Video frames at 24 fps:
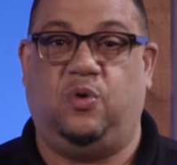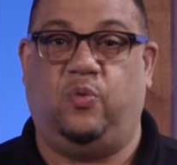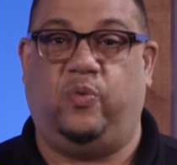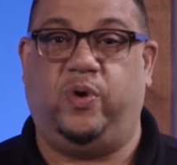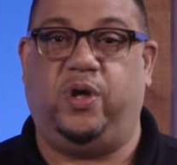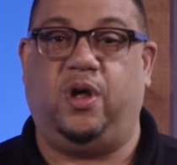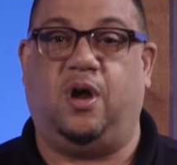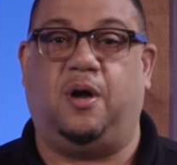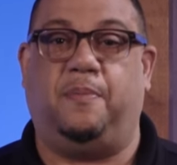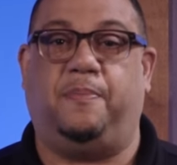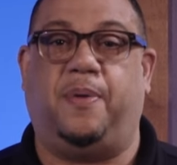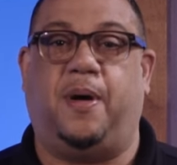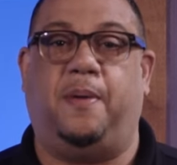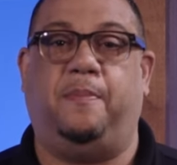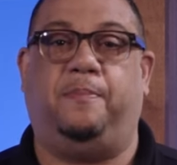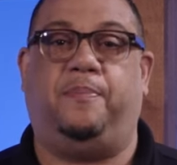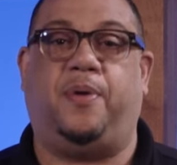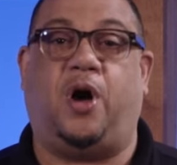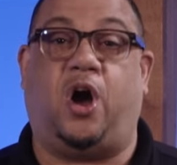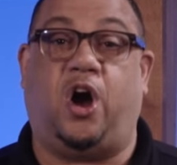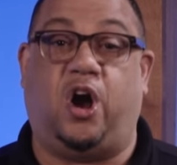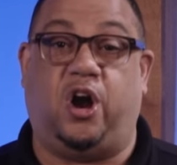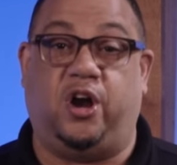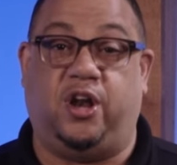We are
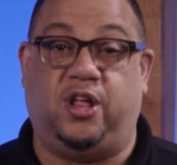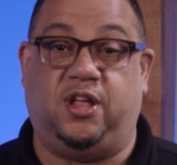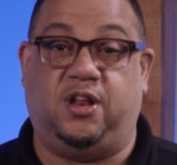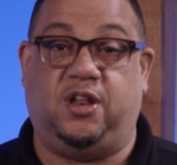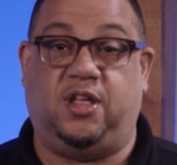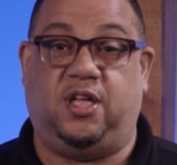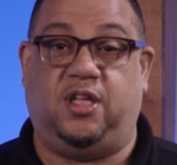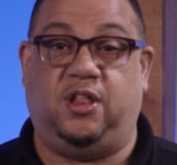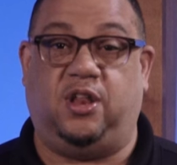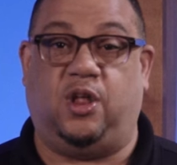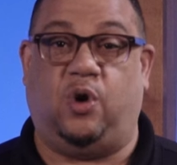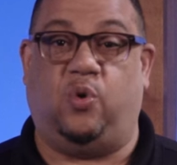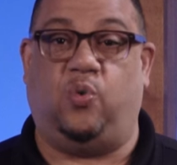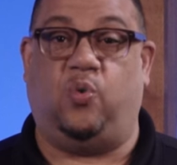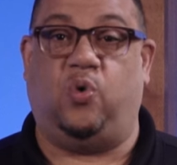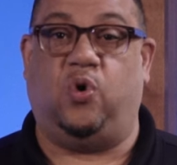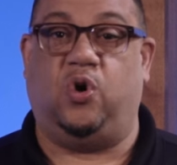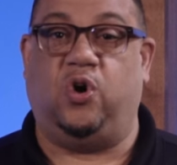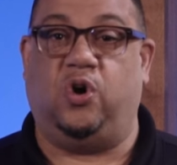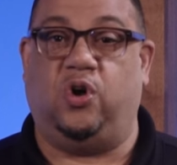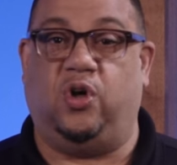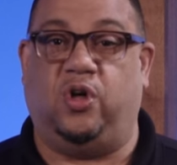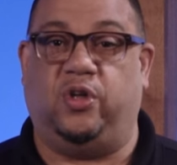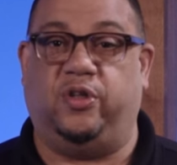bombarded in a
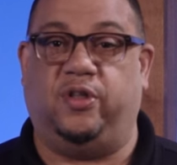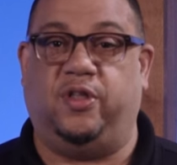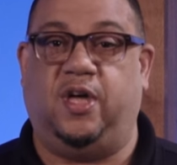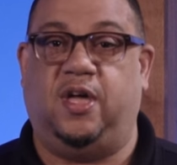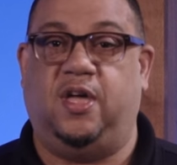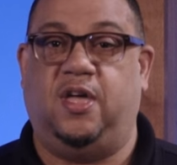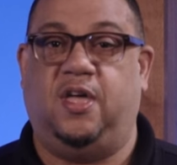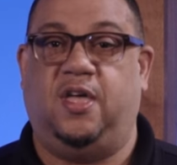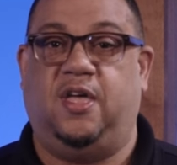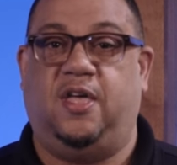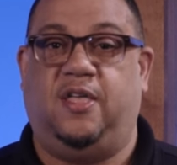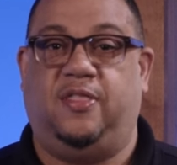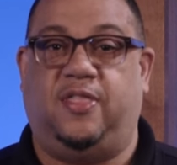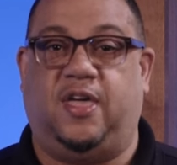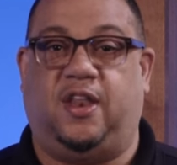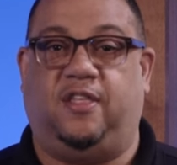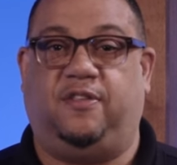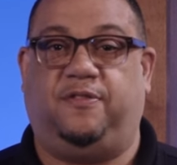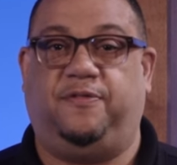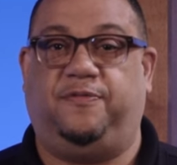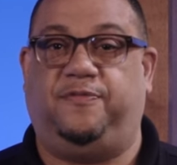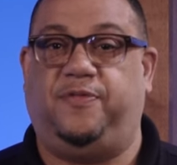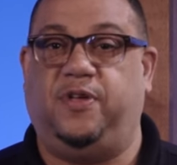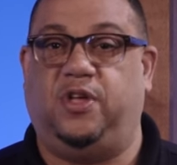world that
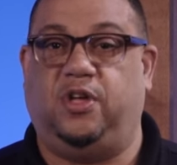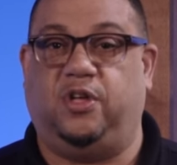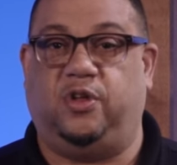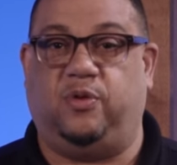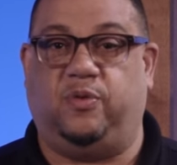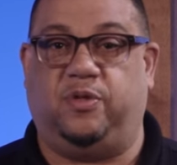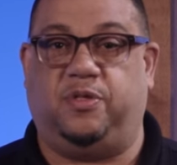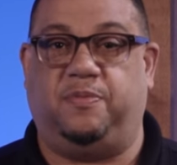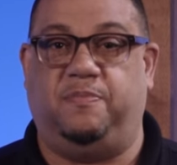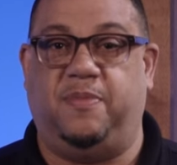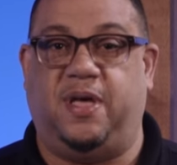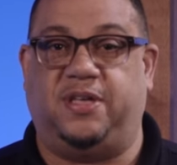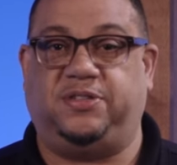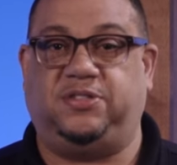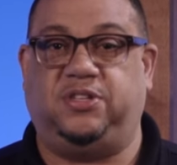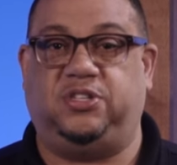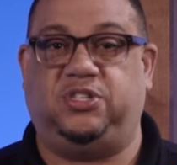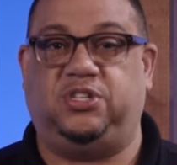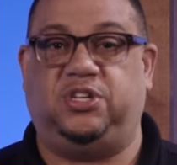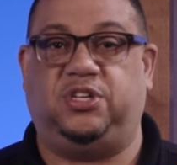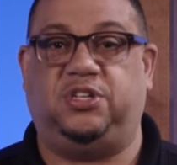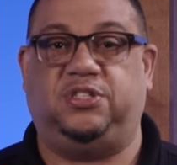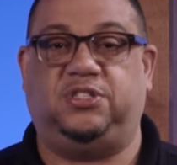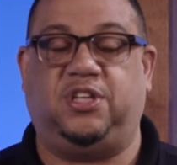is filled with
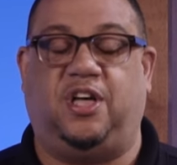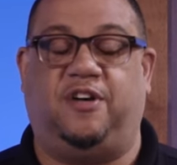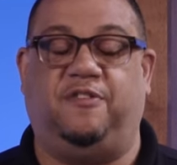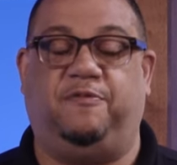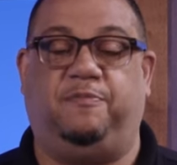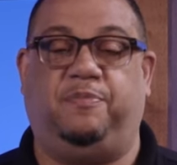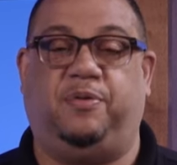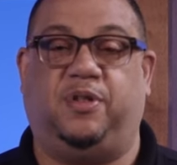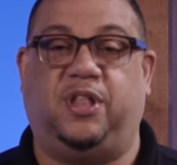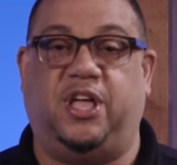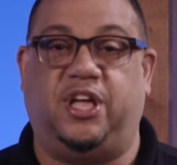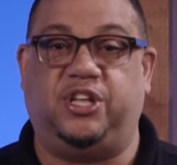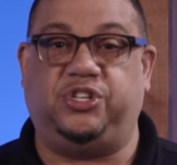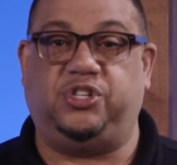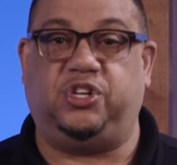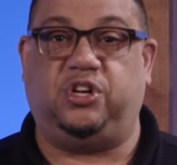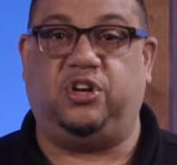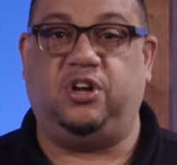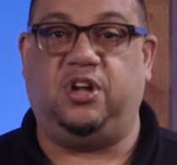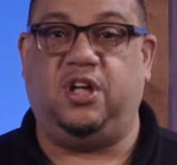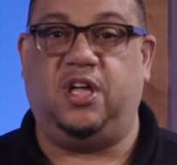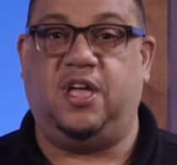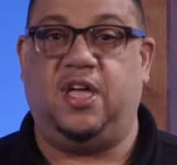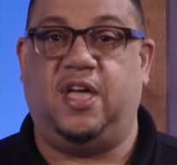messages of
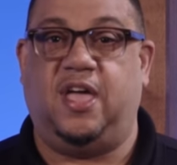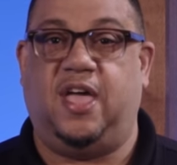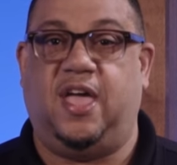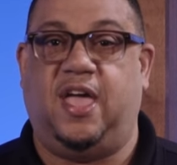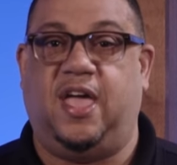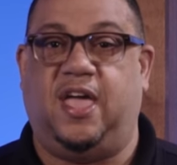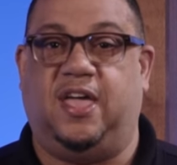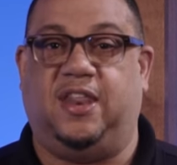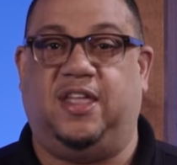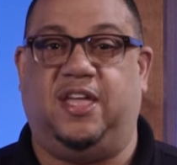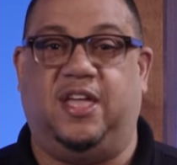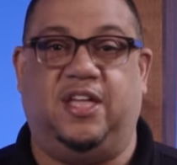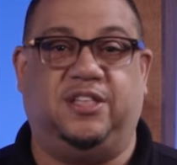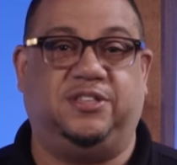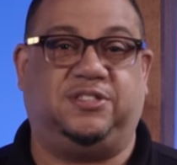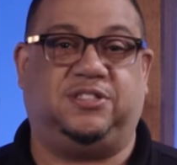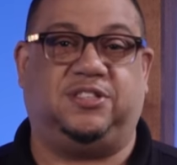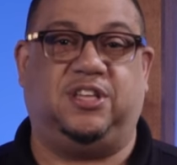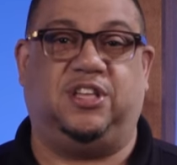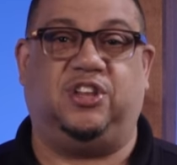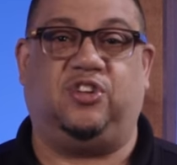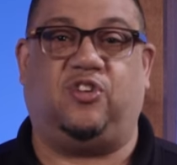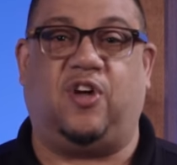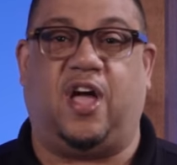pleasure and
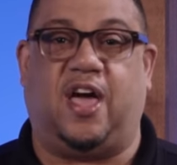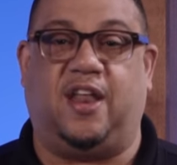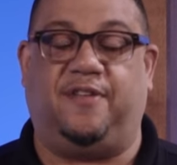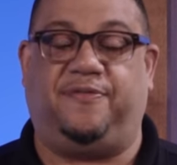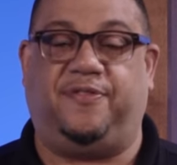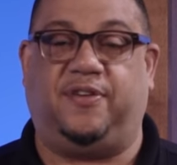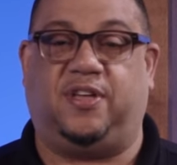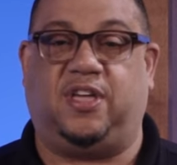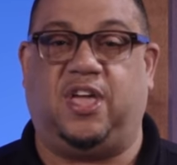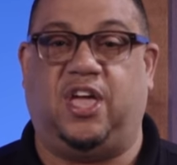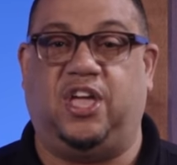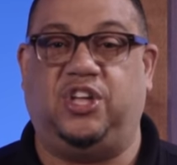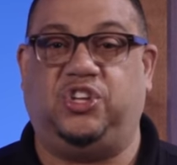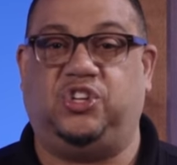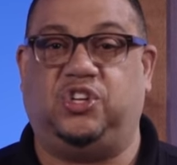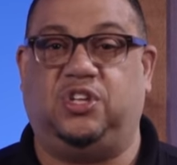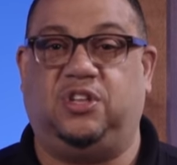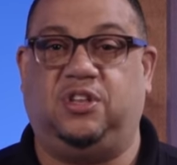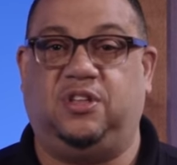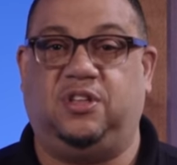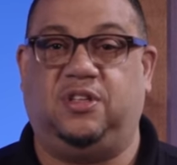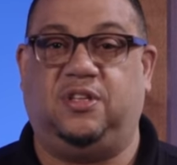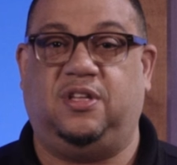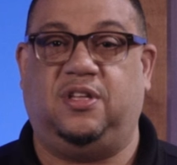instant
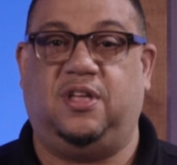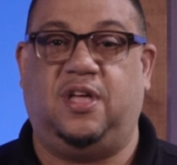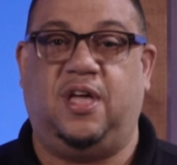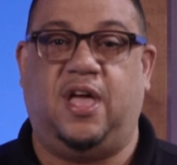gratification.